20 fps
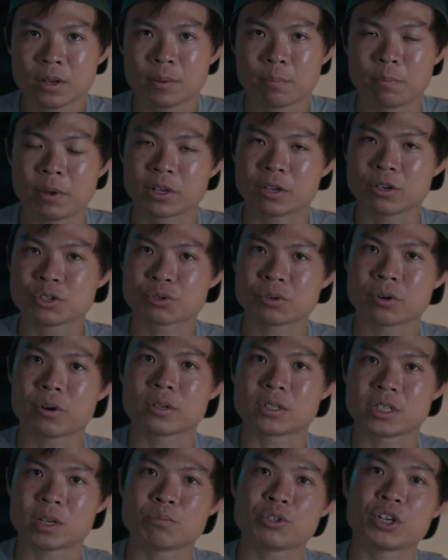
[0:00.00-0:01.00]
making sure
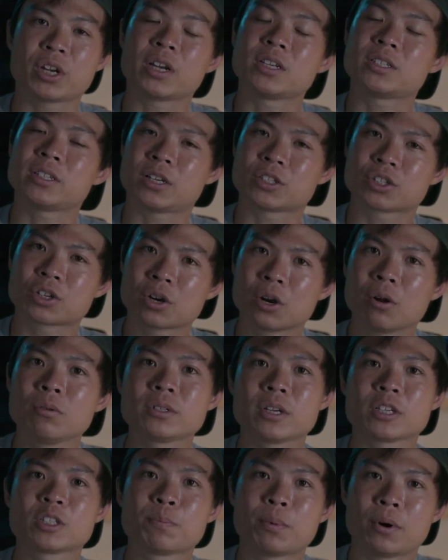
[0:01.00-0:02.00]
your subject is as
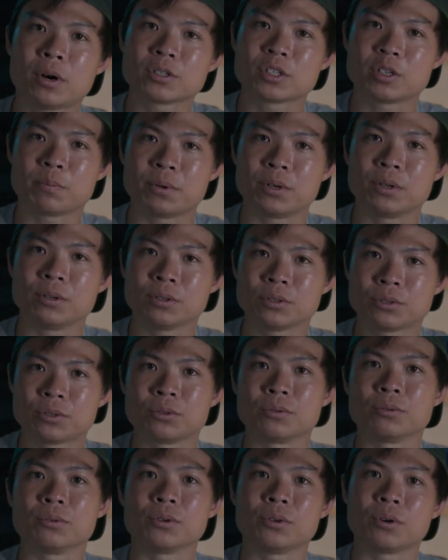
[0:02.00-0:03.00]
close as possible
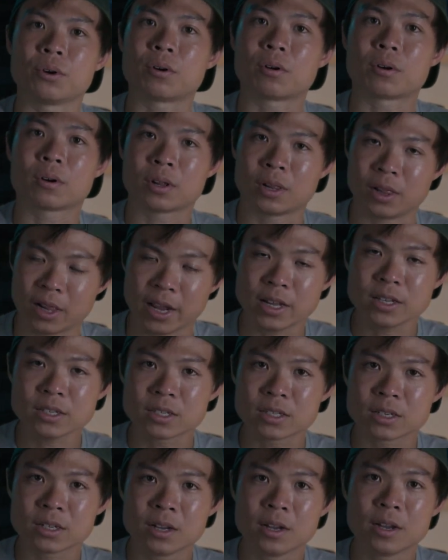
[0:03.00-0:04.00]
to your
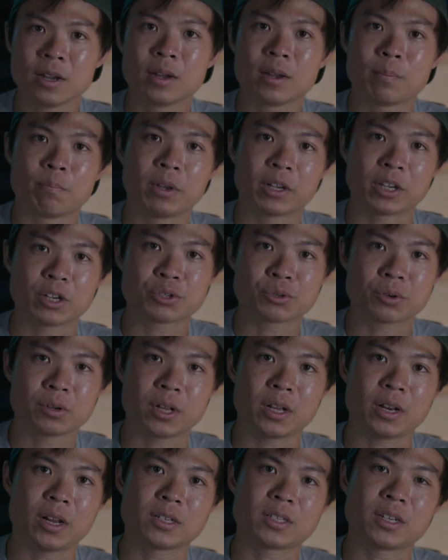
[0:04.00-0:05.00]
lens, making sure
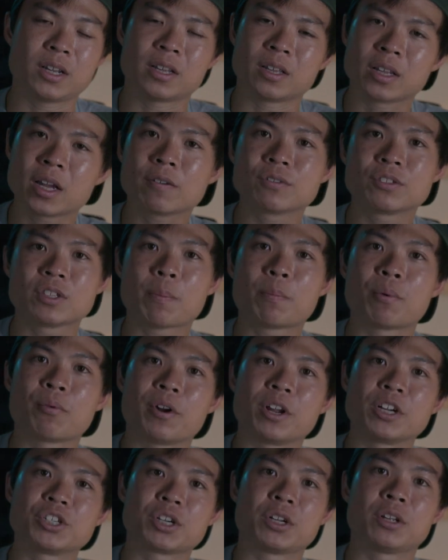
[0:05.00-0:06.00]
that there's enough
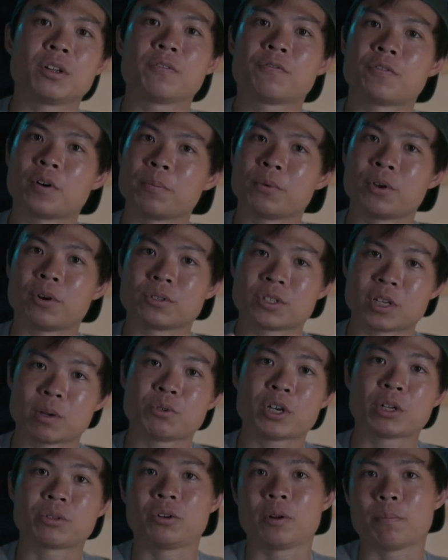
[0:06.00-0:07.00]
separation from your
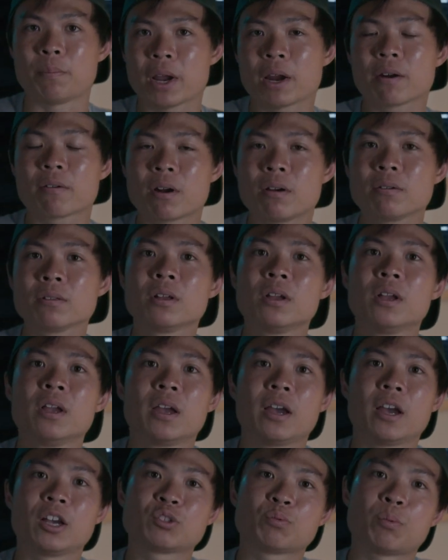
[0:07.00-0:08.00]
subject to the background,
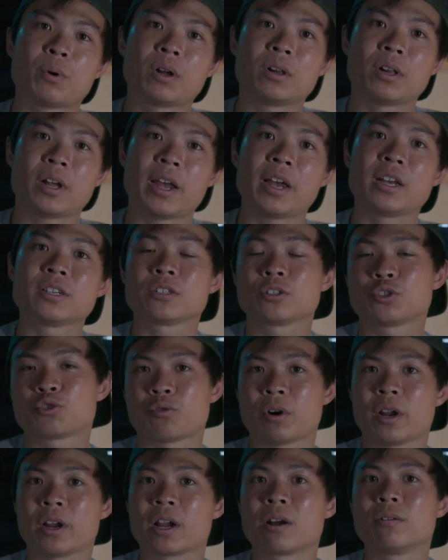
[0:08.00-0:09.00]
as well as
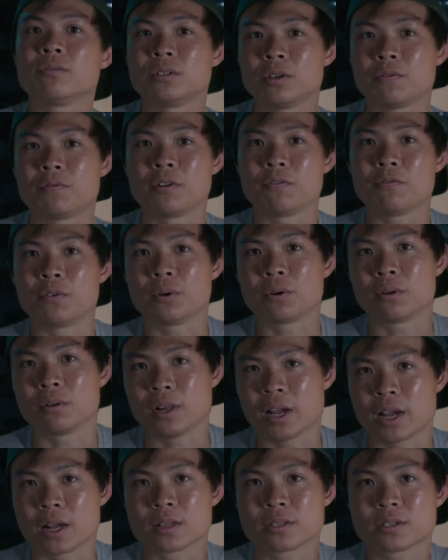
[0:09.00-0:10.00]
trying out different focal
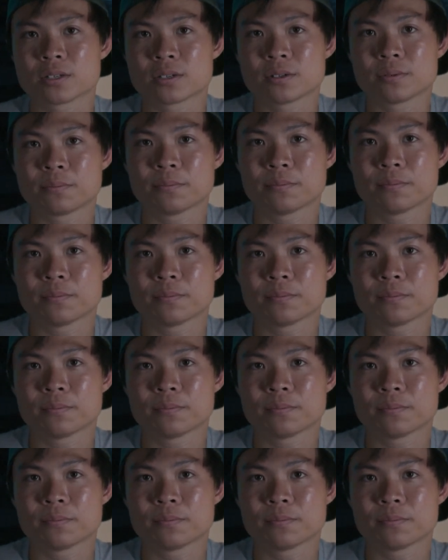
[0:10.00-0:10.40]
lengths.